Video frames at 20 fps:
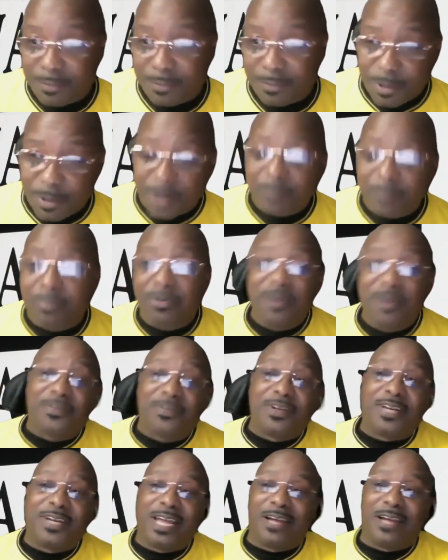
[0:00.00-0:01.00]
one brief
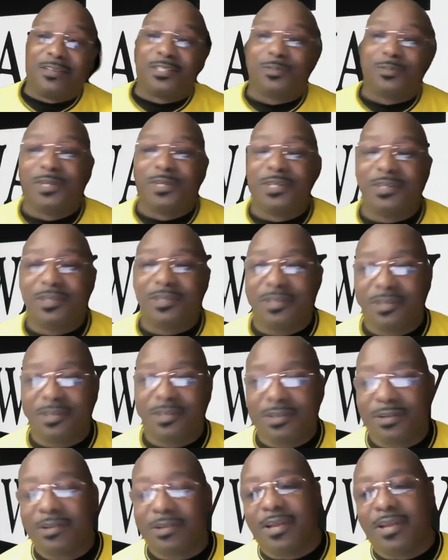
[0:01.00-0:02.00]
announcement
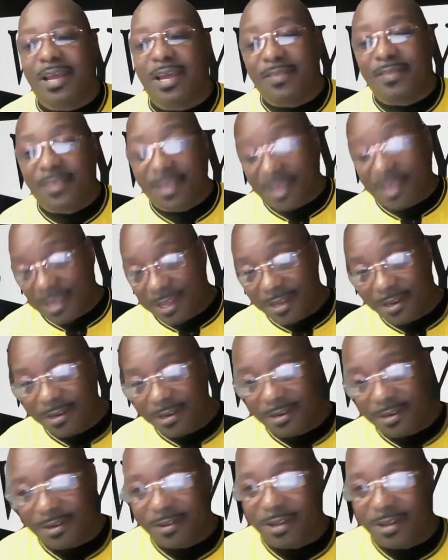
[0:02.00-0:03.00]
at the
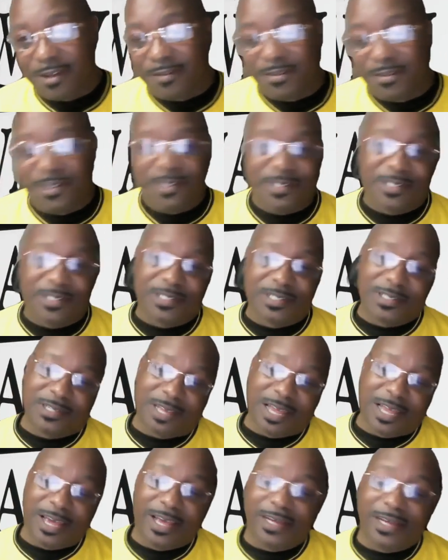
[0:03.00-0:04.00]
end of this
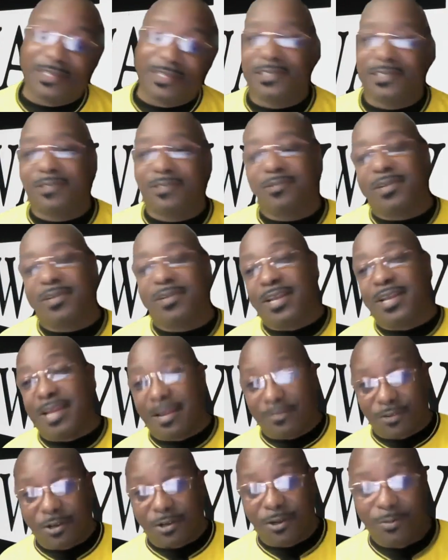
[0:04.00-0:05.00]
class and
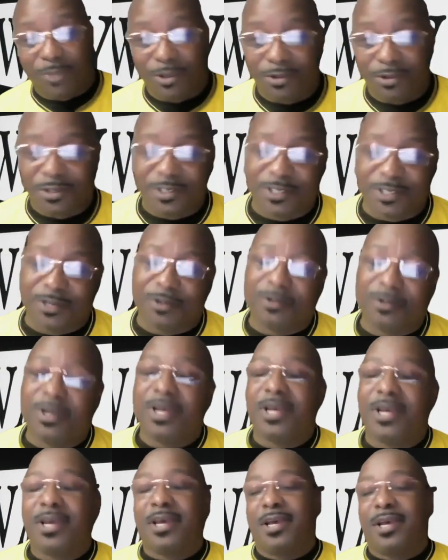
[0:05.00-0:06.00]
after communion. So,
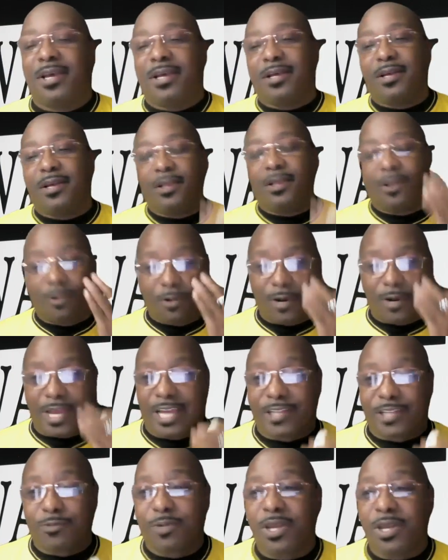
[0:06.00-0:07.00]
Lord,
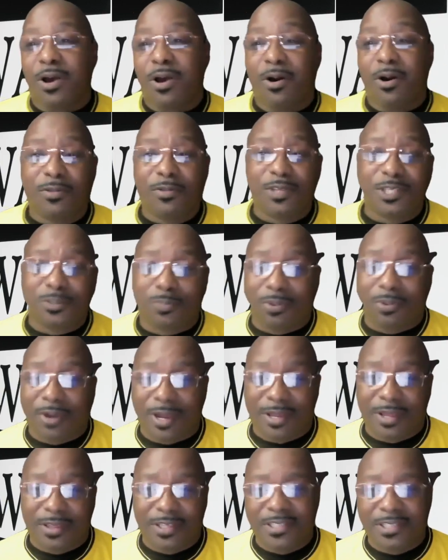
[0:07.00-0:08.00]
as we hold this
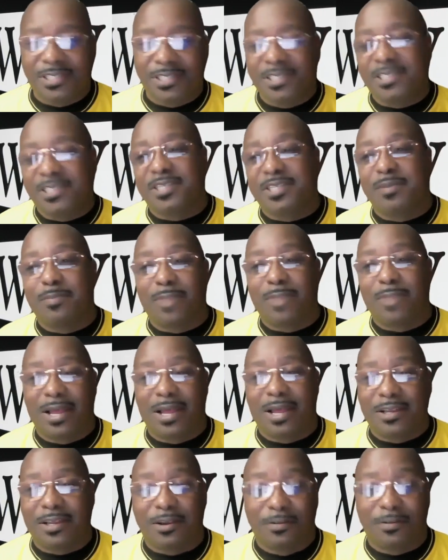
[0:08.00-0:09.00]
bread, this is
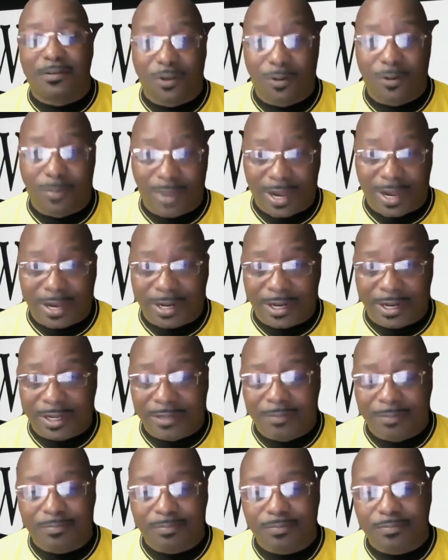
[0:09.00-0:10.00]
symbolic of your body.
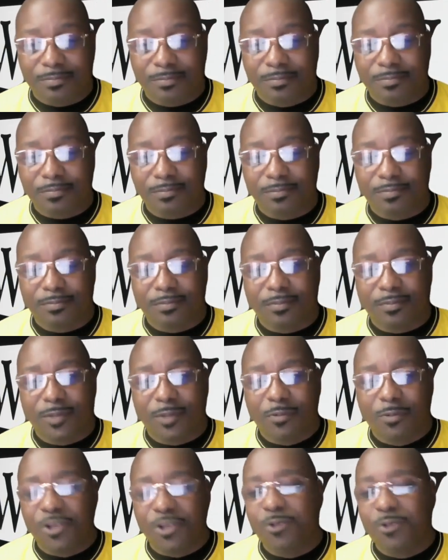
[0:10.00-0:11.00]

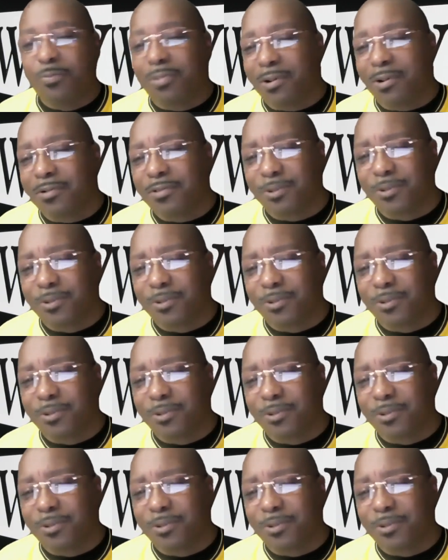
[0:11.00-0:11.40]
When you broke the